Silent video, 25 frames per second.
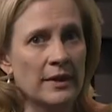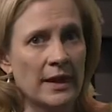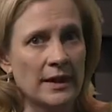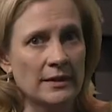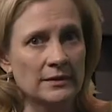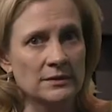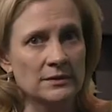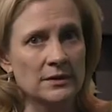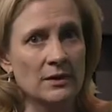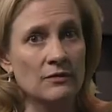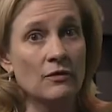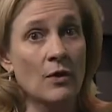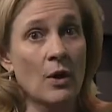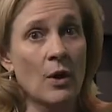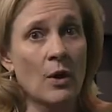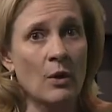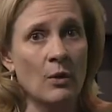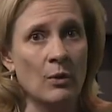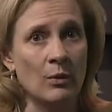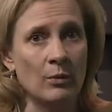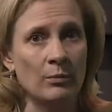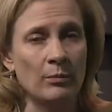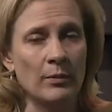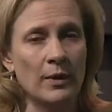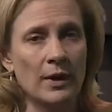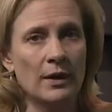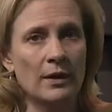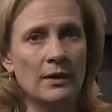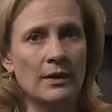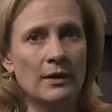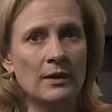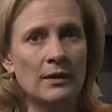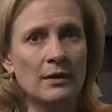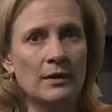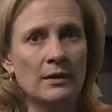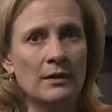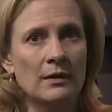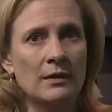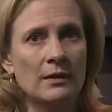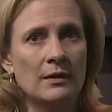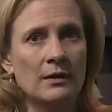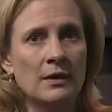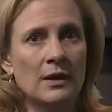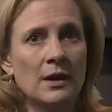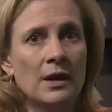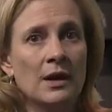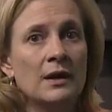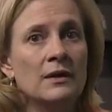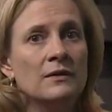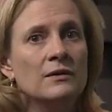lens of home.
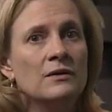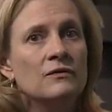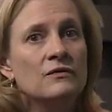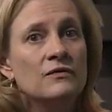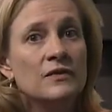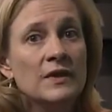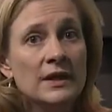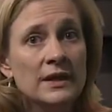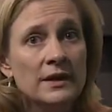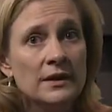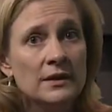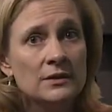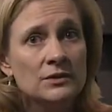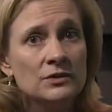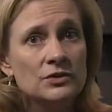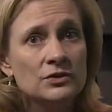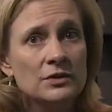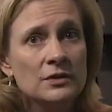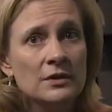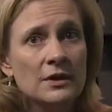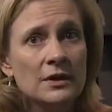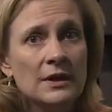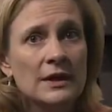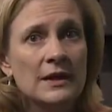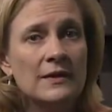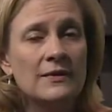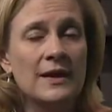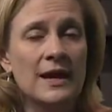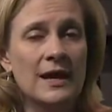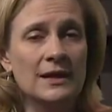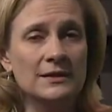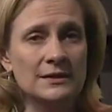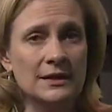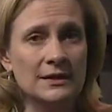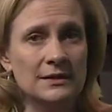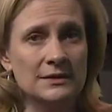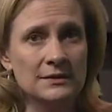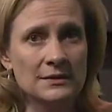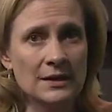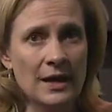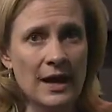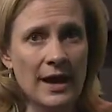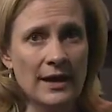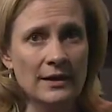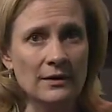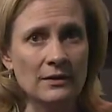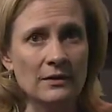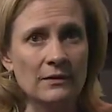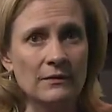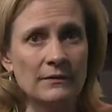The village, in the essay's
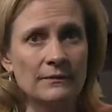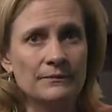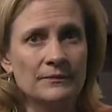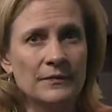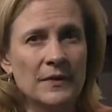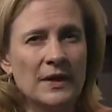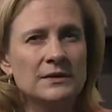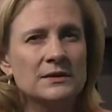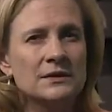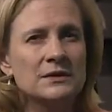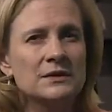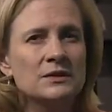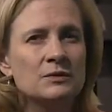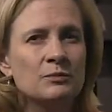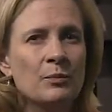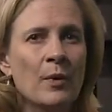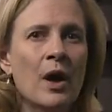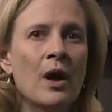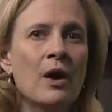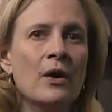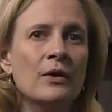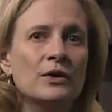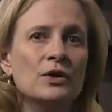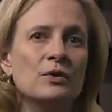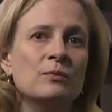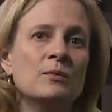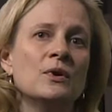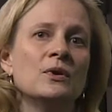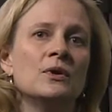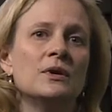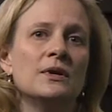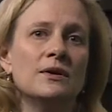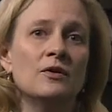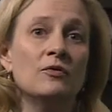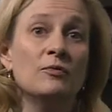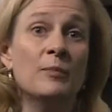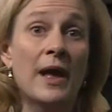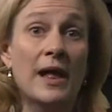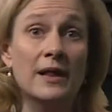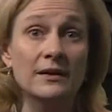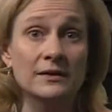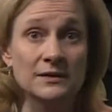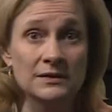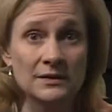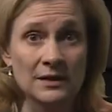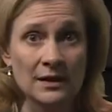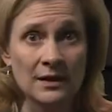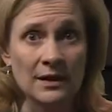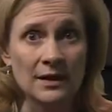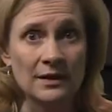title, is a small community of
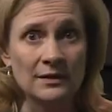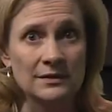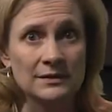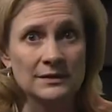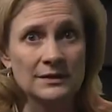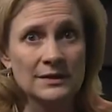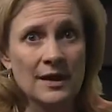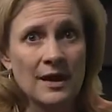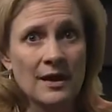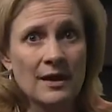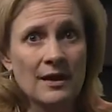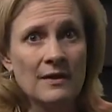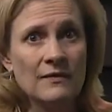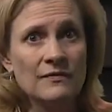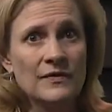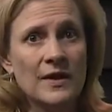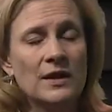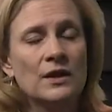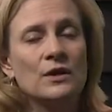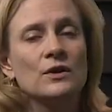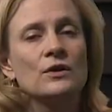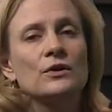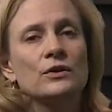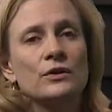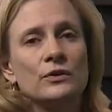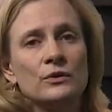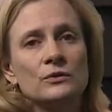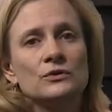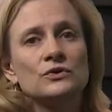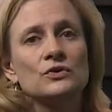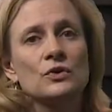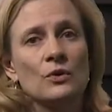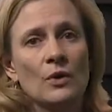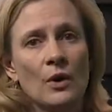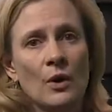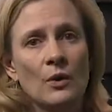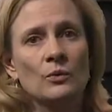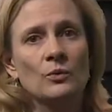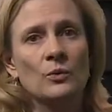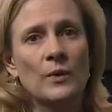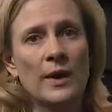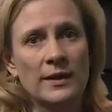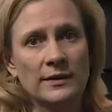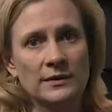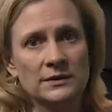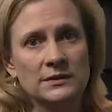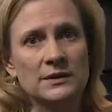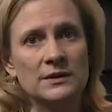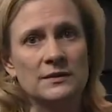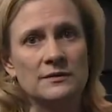Palestinians that includes her own
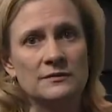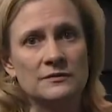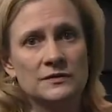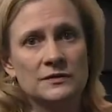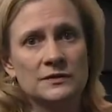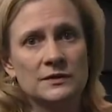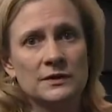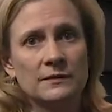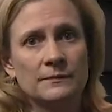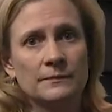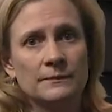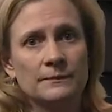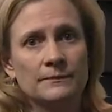relatives.